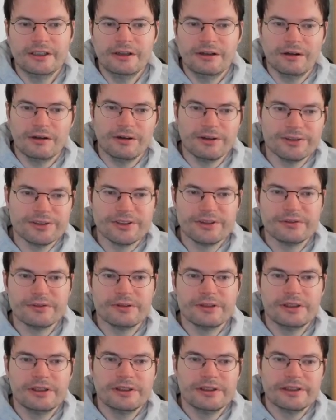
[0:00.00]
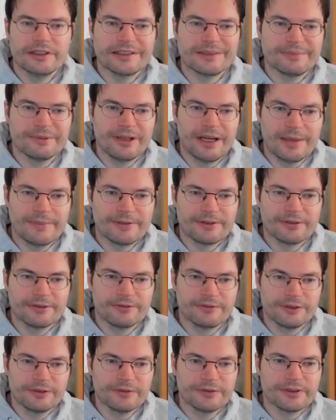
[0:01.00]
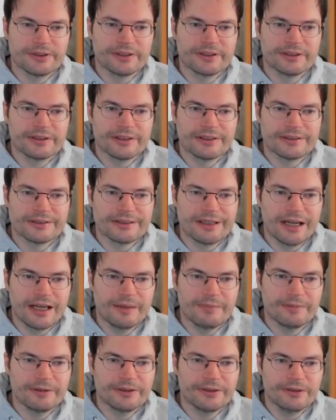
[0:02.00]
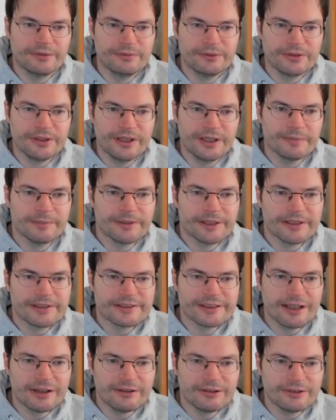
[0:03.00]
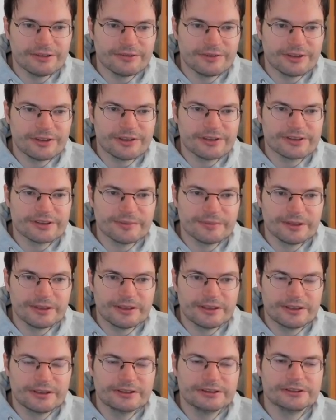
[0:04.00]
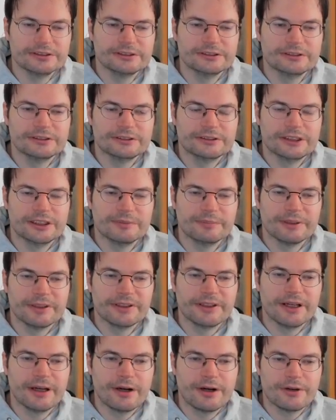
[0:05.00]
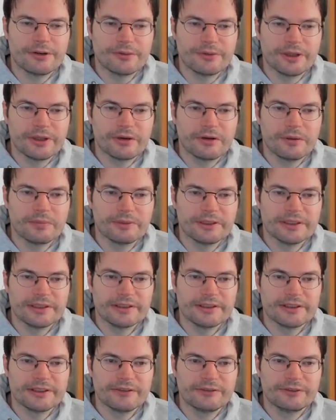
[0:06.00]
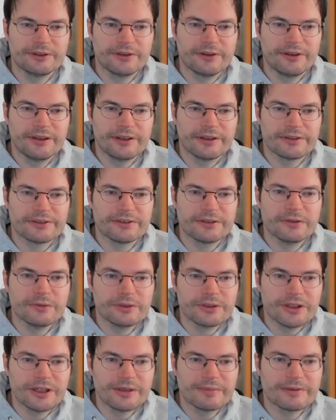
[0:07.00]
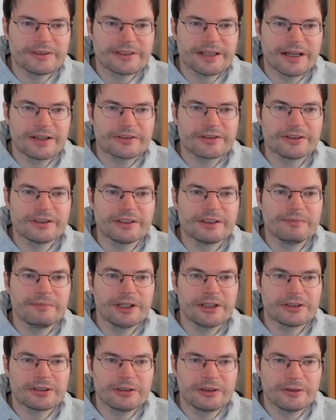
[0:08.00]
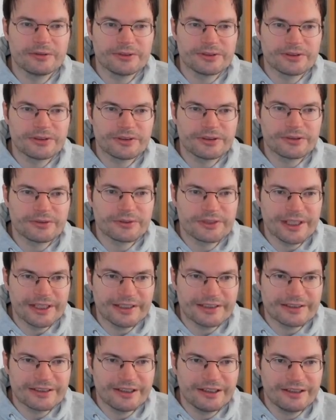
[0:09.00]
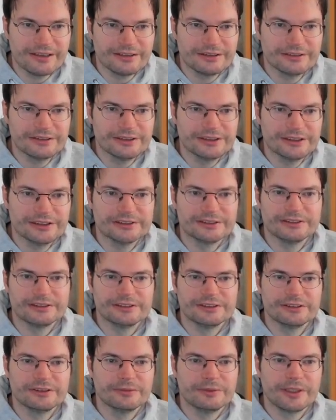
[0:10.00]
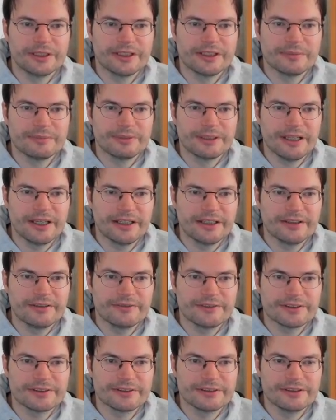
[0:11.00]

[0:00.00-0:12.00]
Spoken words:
Also, it's perhaps confusing that type and new type, they sound very similar, right? But they are doing completely different things. New type is actually much closer to data in the way it behaves.